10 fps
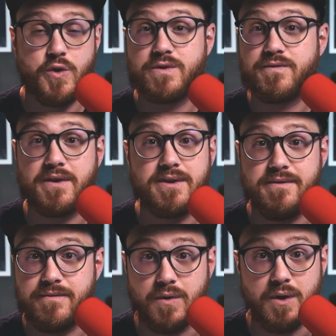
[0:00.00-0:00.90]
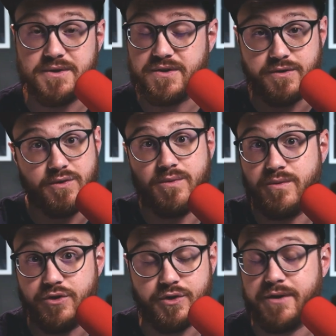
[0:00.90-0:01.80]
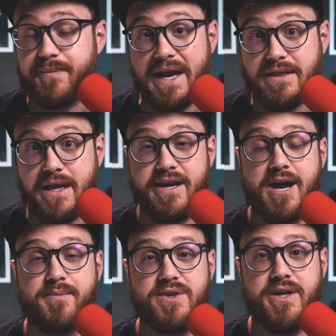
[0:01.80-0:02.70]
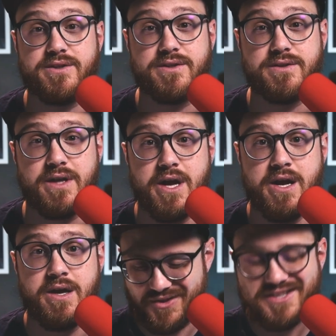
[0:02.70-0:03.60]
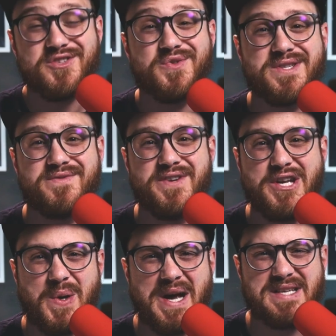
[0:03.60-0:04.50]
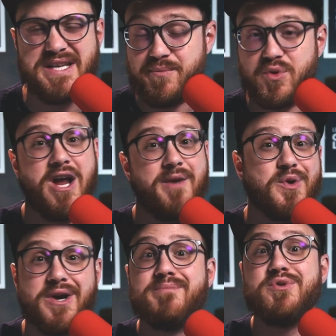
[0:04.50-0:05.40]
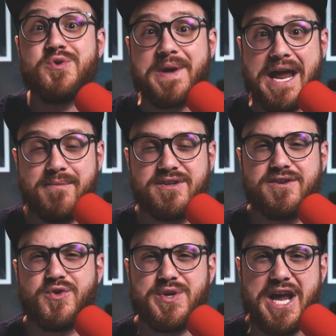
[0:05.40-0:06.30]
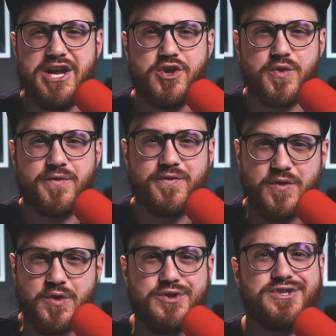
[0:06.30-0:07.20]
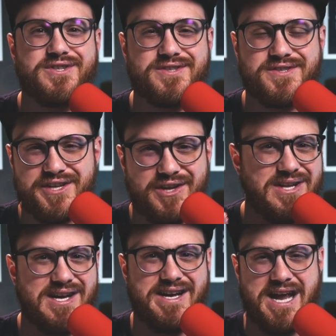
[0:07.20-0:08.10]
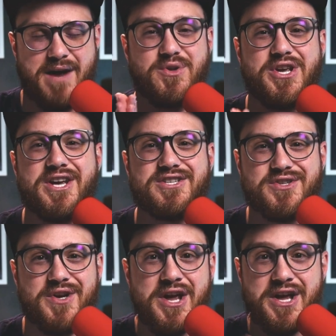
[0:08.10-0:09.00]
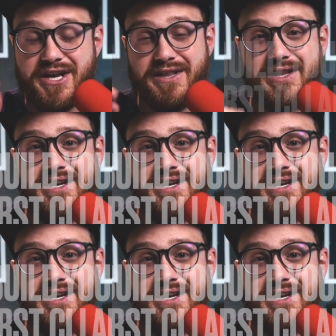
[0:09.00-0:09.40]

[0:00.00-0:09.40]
user-friendly forms to your command line applications. So let's use this video as a primer, a bootcamp, to create your first CLI application in